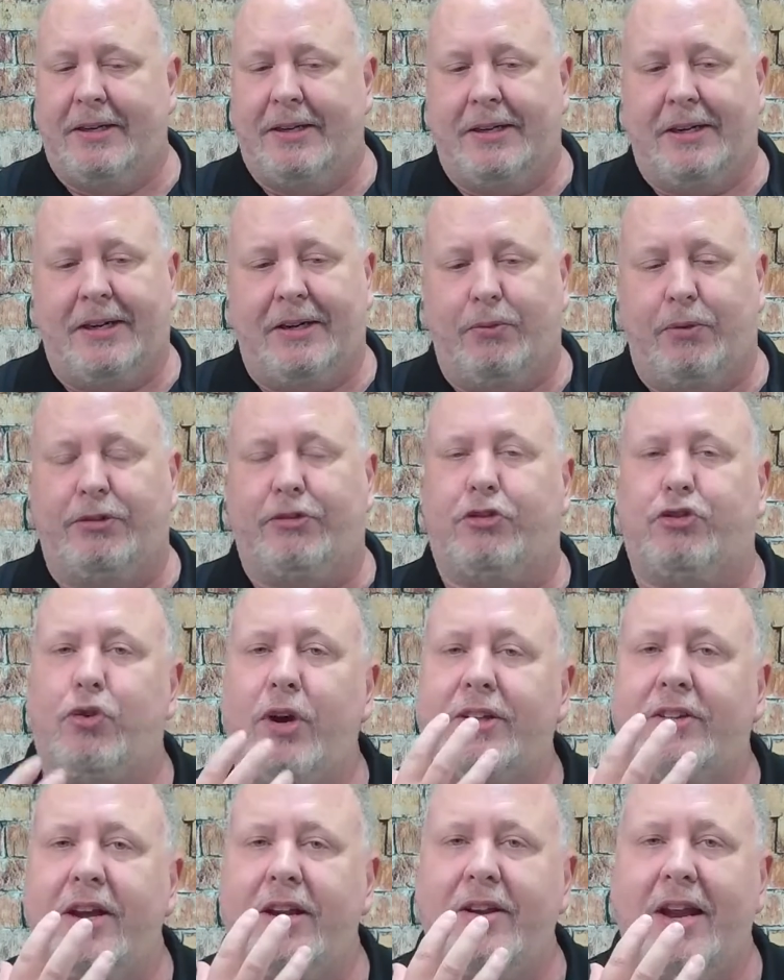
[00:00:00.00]

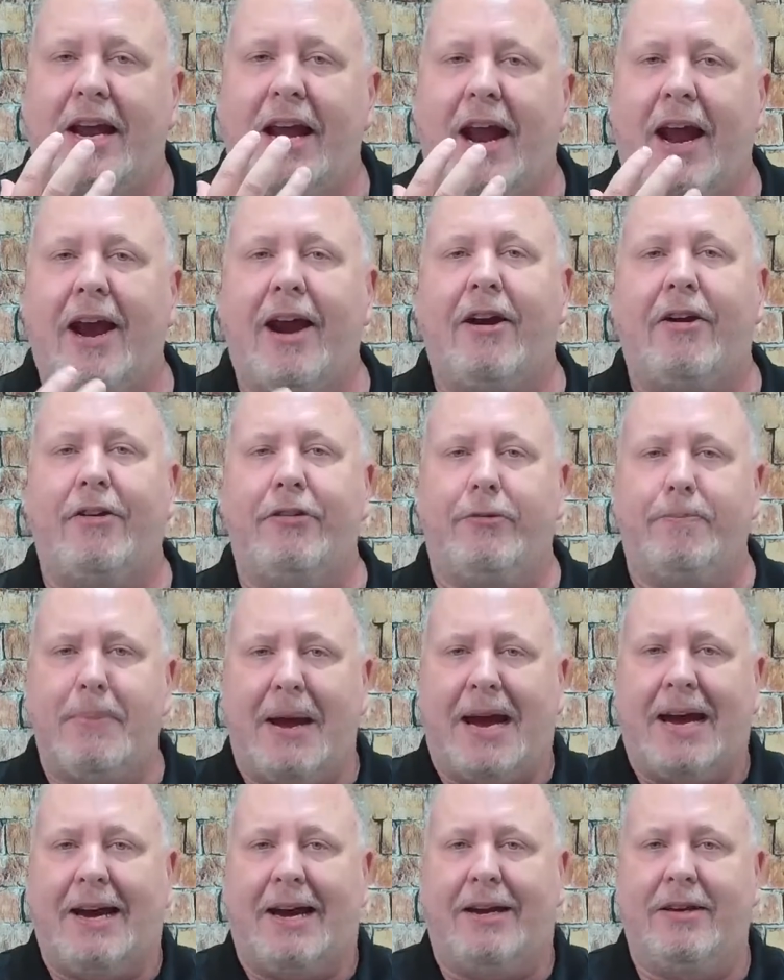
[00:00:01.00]
restricting the air is
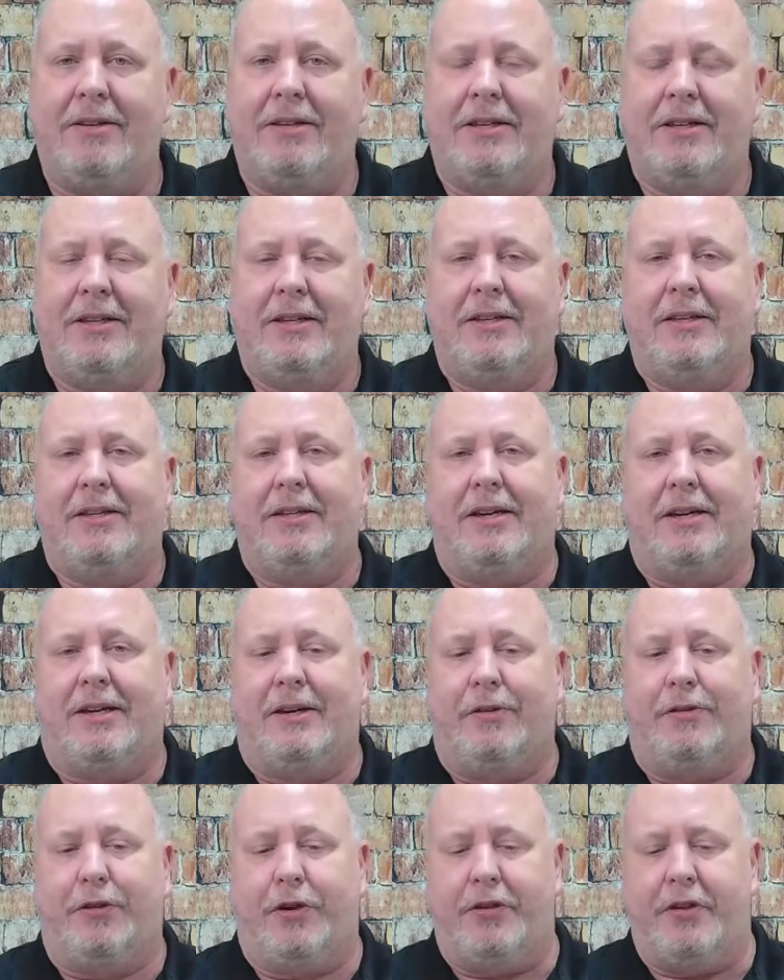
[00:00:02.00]
bad
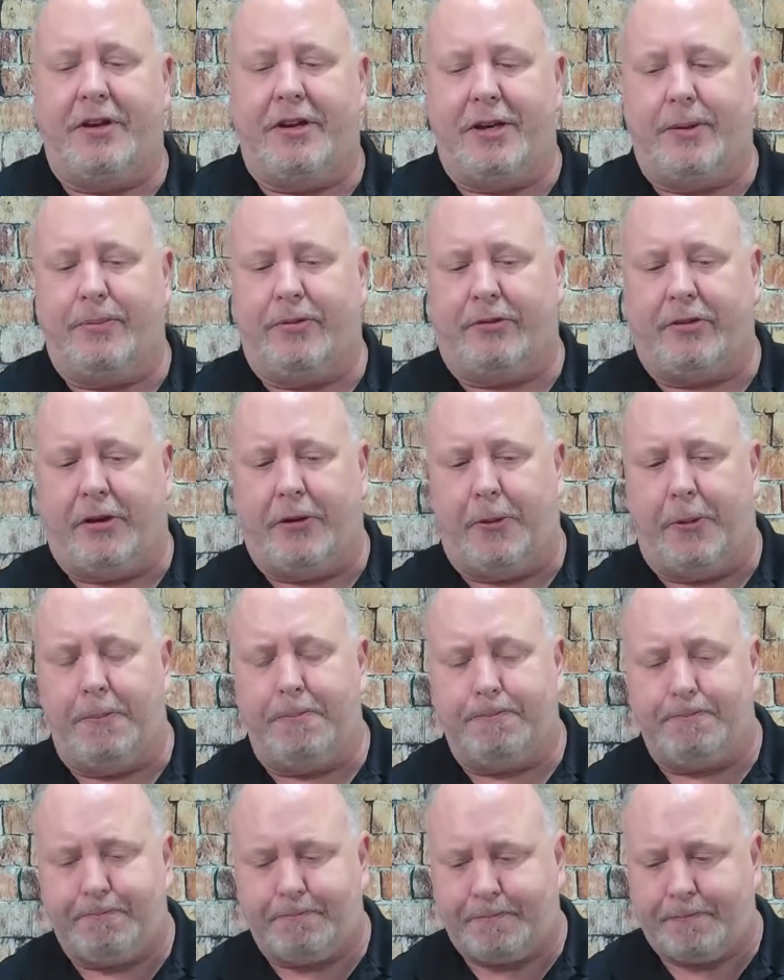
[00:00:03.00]
for them. So,
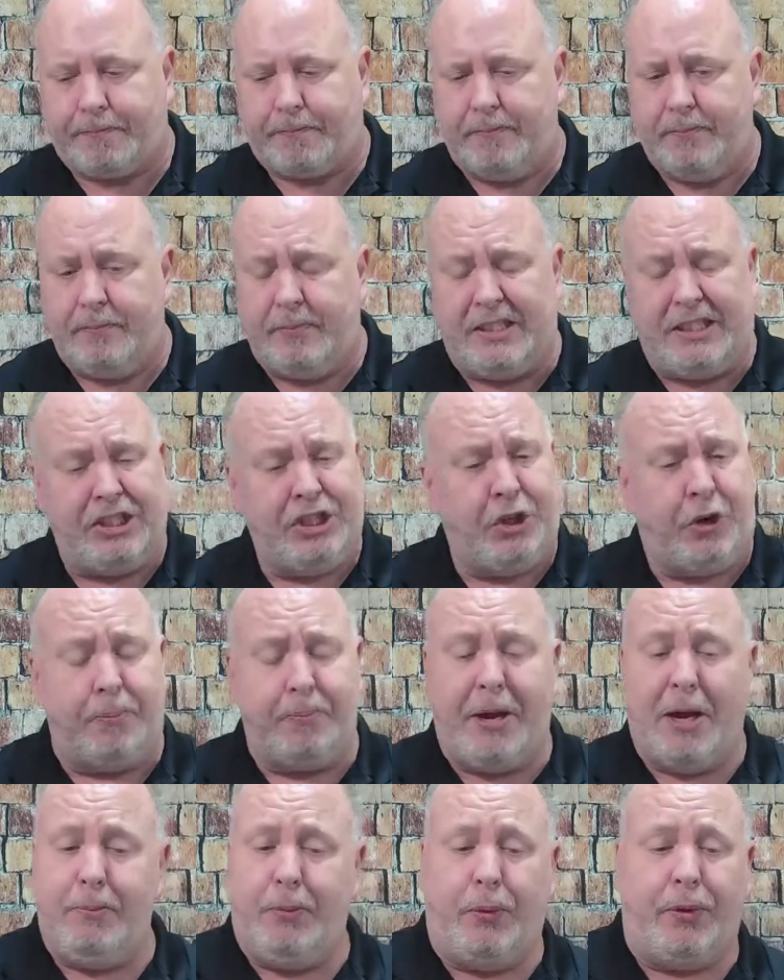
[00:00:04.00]

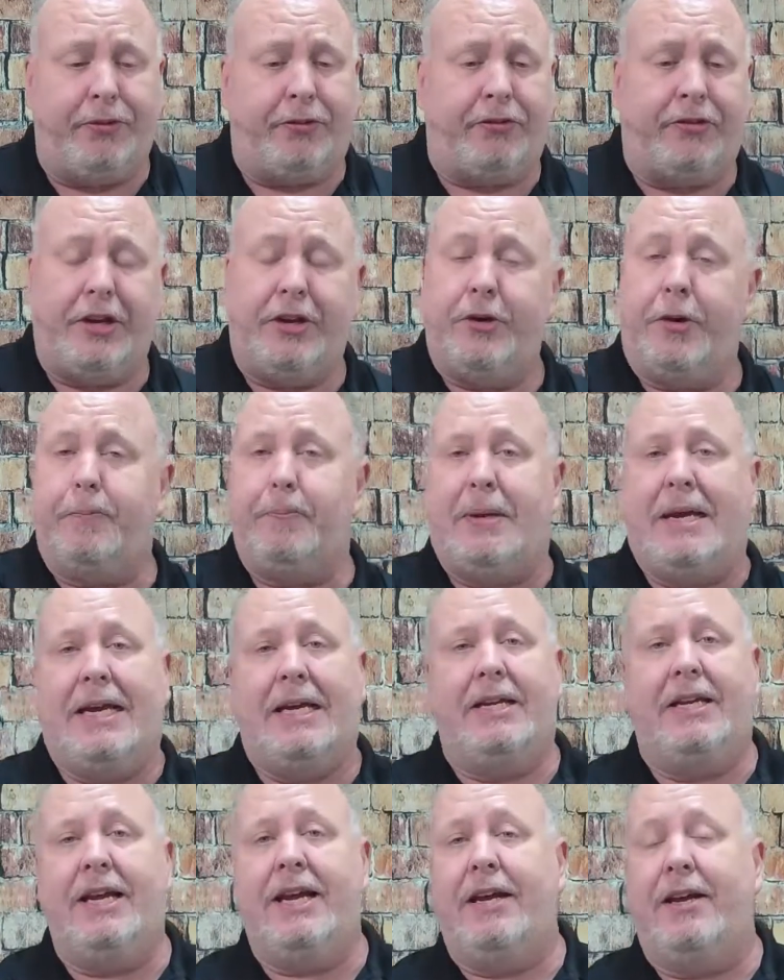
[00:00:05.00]
people with
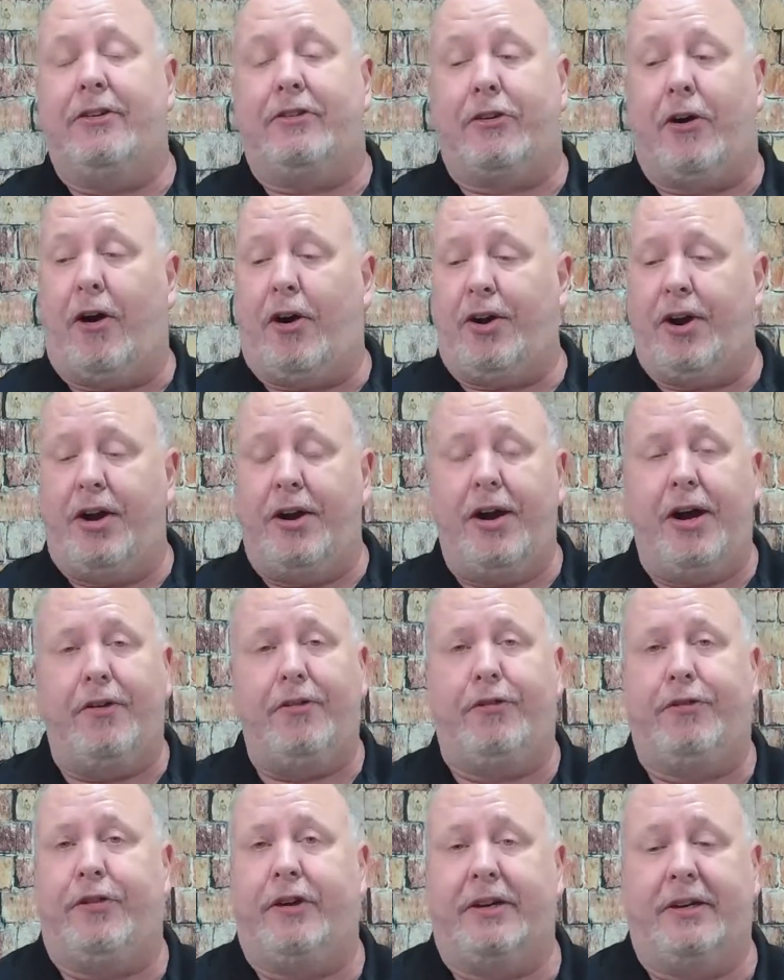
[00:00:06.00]
COPD, it's hard
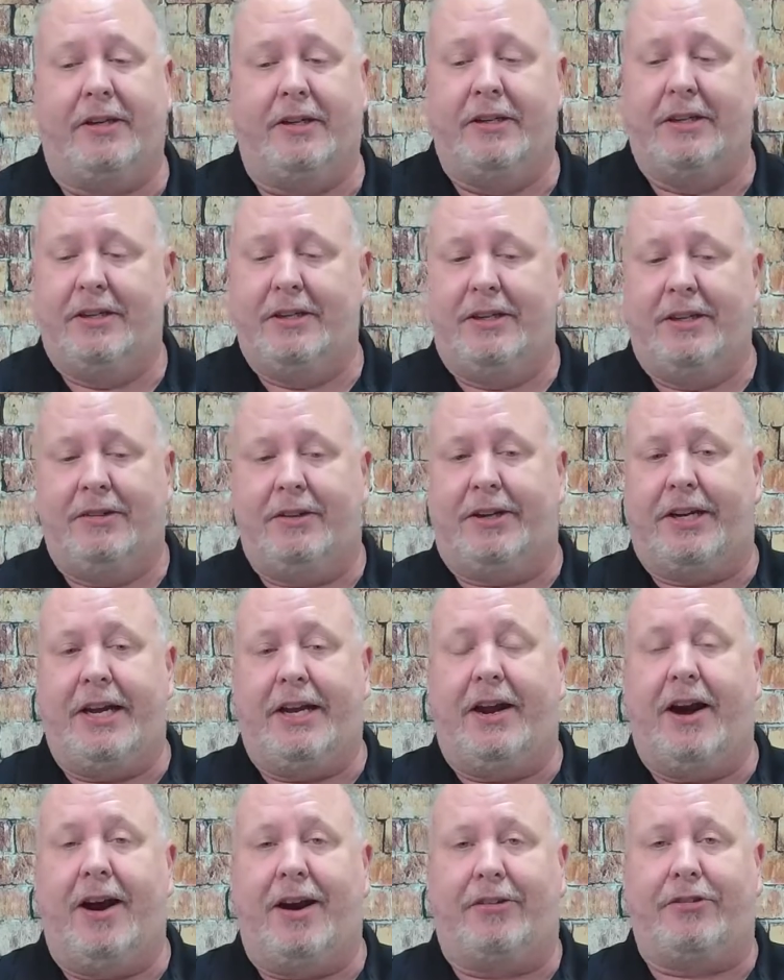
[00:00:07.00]
enough to get
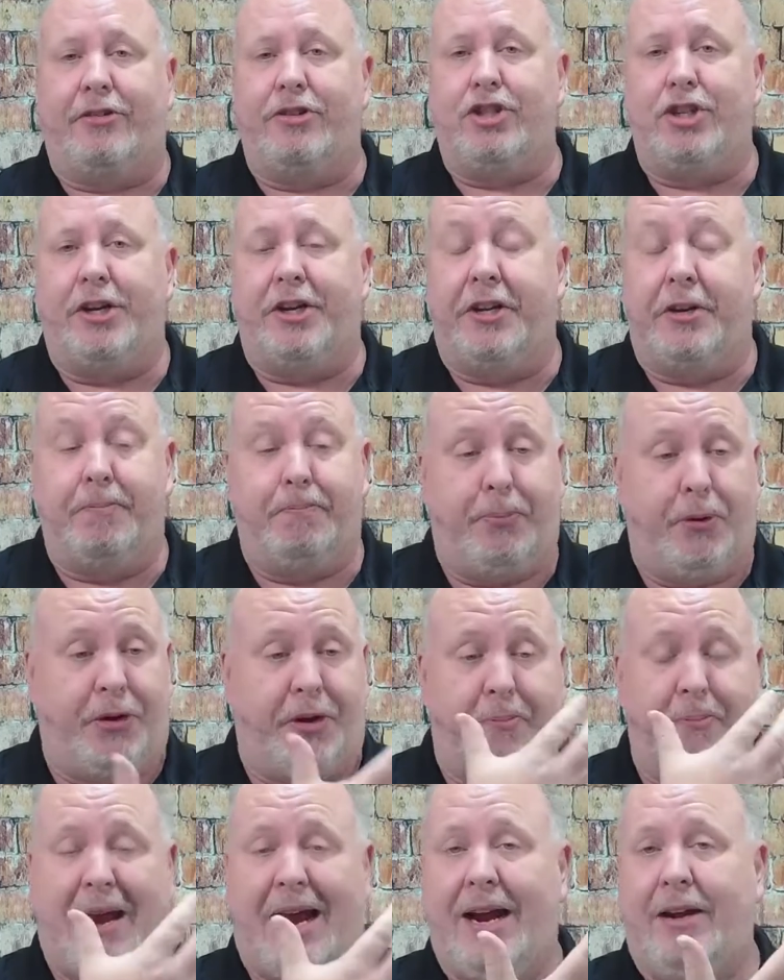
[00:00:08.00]
oxygen, and put a
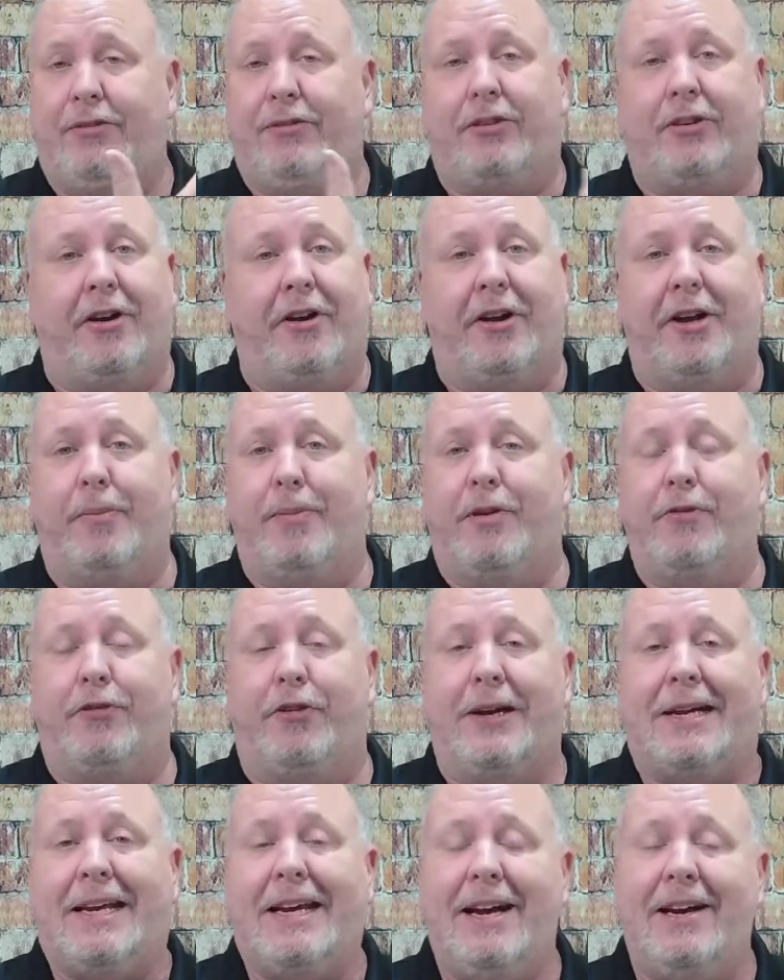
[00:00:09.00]
mask on, I mean,
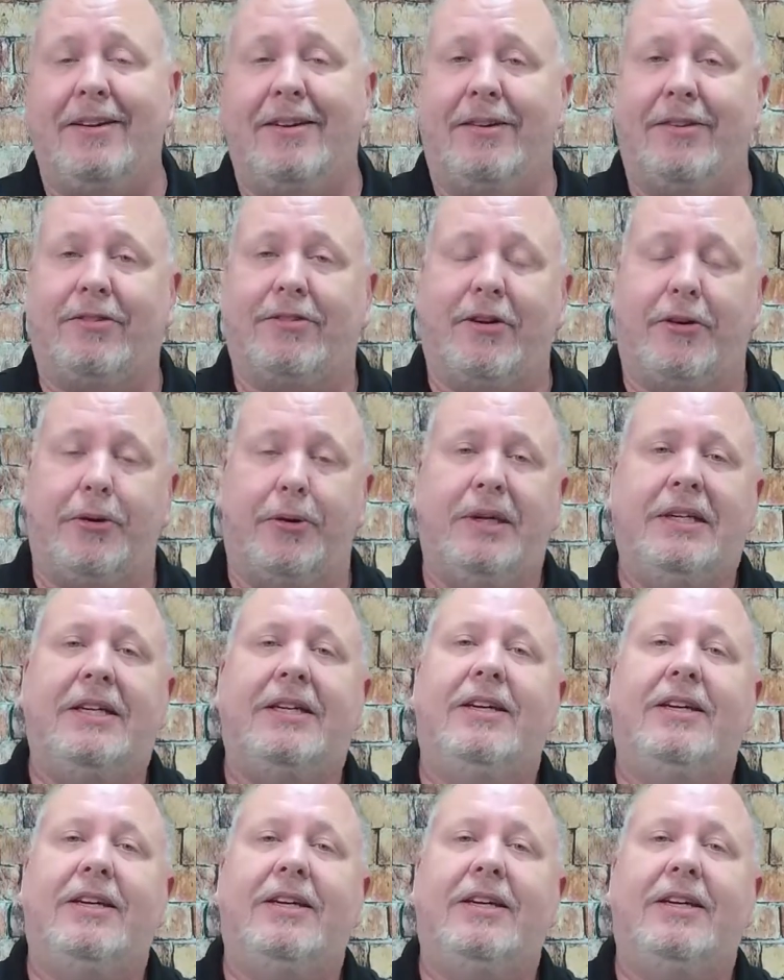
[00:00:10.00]
forget it. So